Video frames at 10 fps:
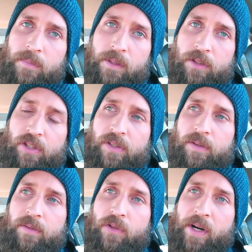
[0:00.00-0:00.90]
just
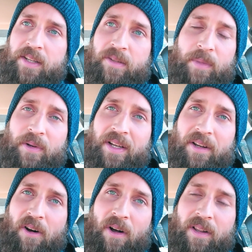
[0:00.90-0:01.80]
transmuting
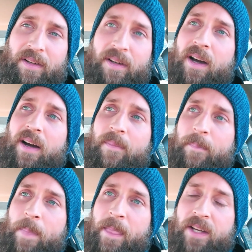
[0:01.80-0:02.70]
it all.
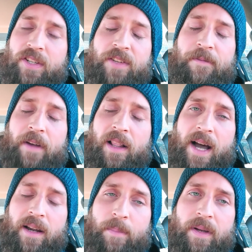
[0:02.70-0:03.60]
And it just fell
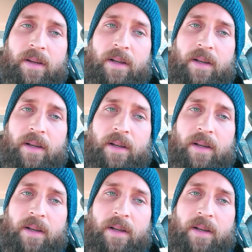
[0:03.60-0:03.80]
out of me,